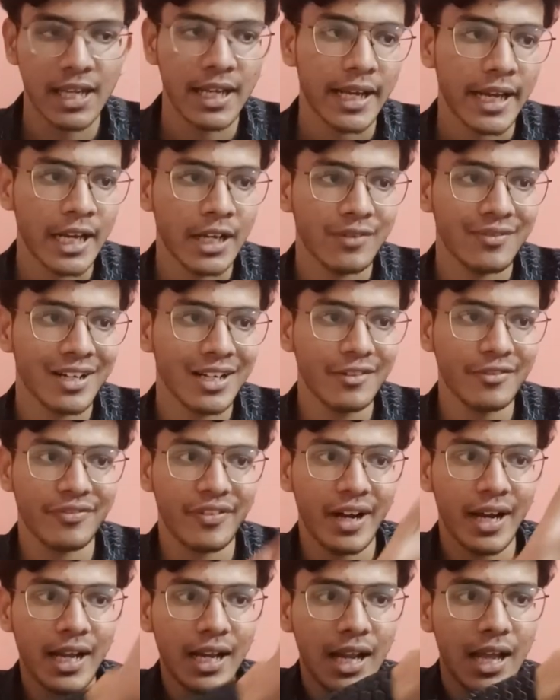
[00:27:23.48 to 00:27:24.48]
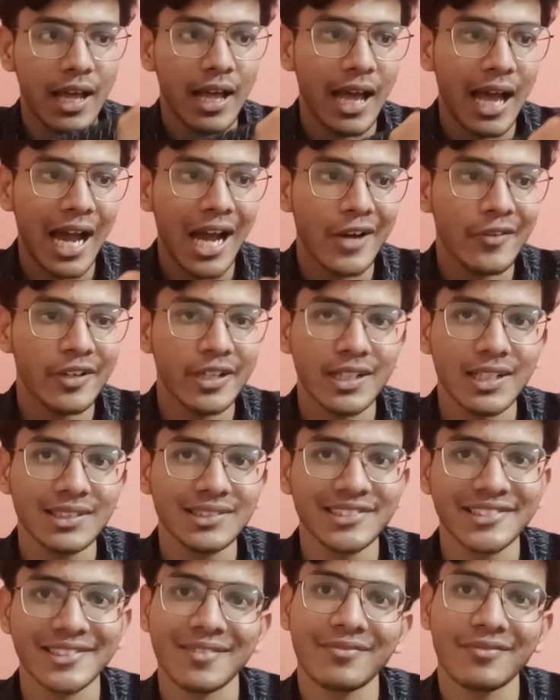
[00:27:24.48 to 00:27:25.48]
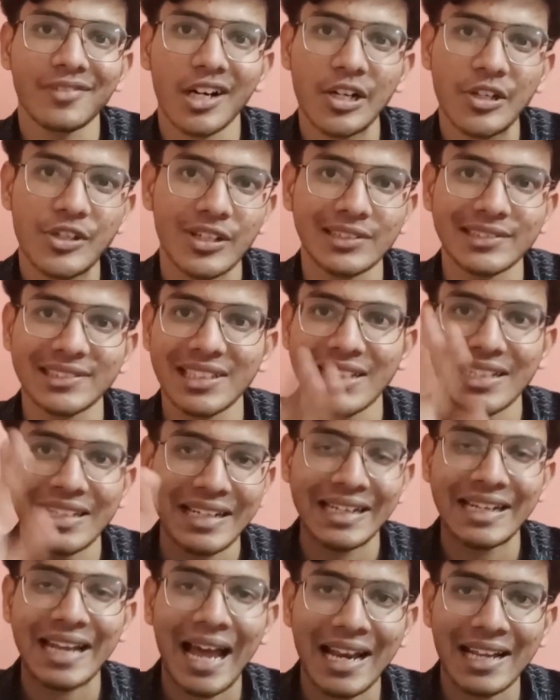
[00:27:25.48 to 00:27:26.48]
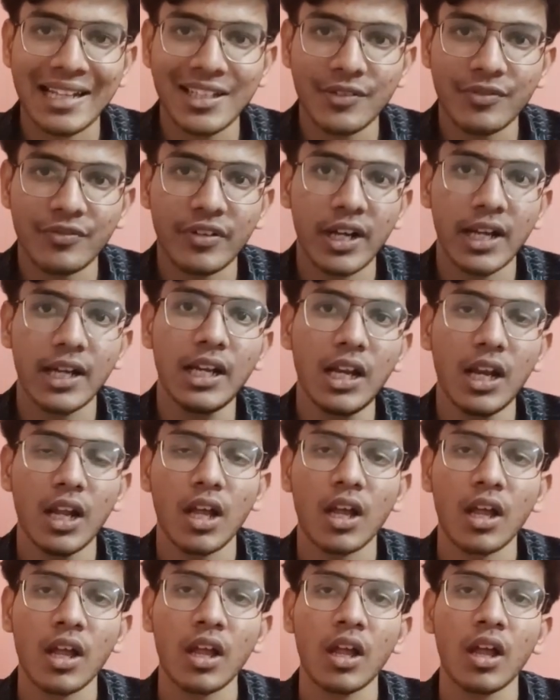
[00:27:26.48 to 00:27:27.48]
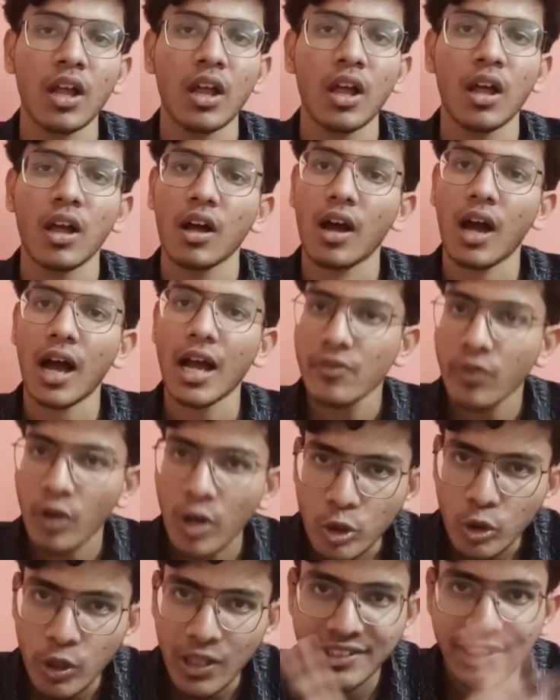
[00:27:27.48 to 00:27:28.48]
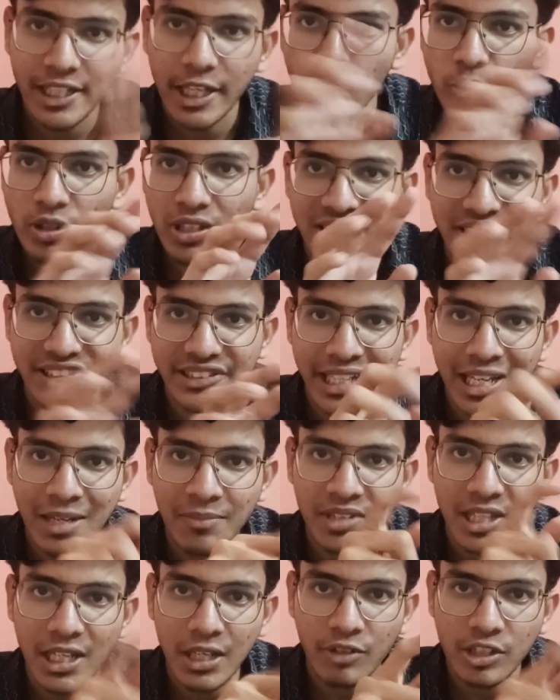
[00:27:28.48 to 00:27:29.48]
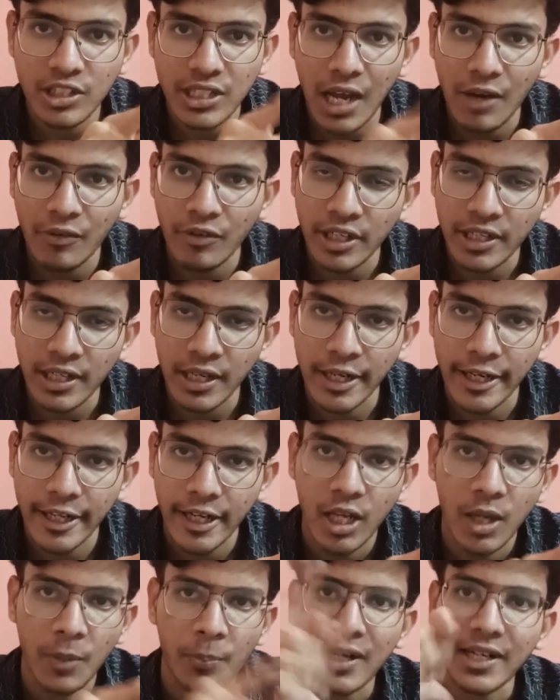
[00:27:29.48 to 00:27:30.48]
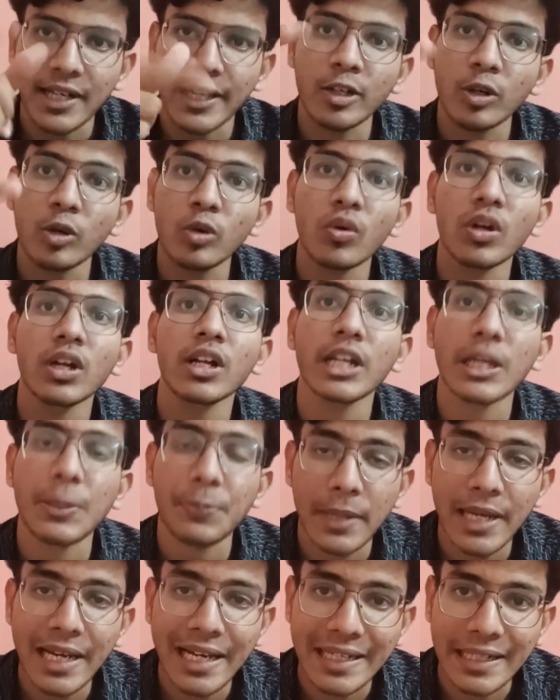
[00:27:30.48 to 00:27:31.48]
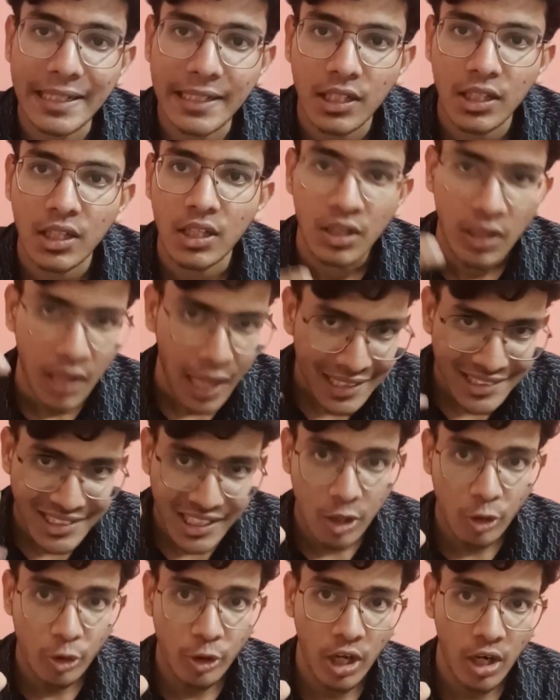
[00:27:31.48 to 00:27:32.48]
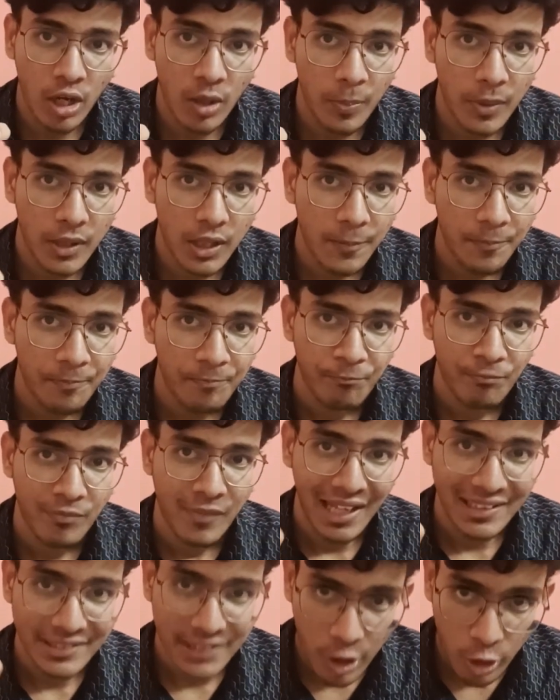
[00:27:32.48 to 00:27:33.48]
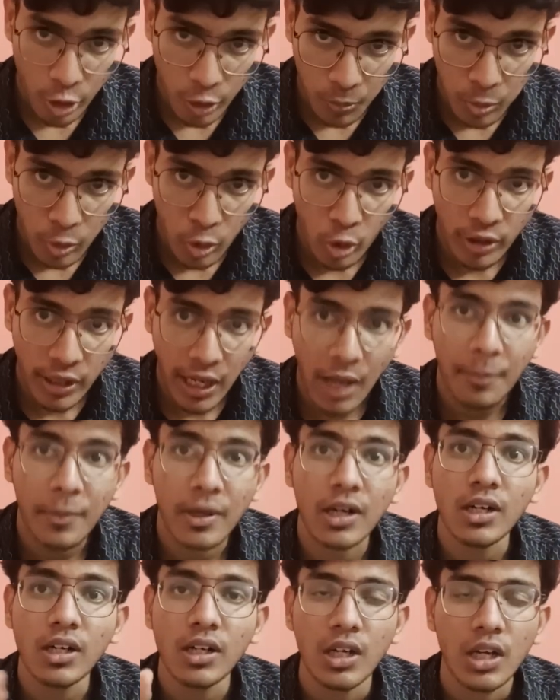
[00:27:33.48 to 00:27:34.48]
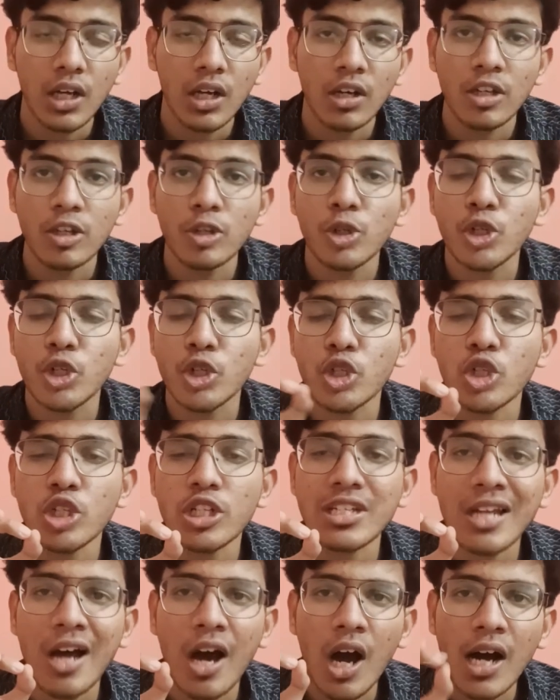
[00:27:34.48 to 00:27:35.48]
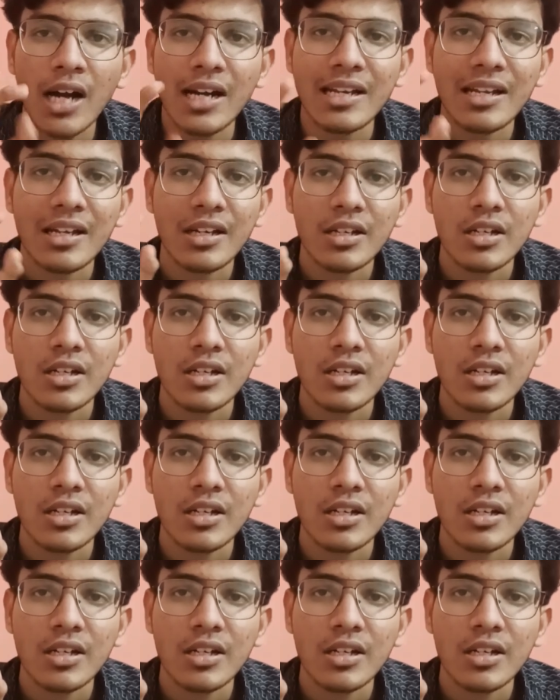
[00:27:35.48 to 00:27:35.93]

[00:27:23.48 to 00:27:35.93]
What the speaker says: In one file I have written some functions. In another file I want to execute the same thing which I have written, but I don't want to repeat it. As a good developer, as a good programmer, you should not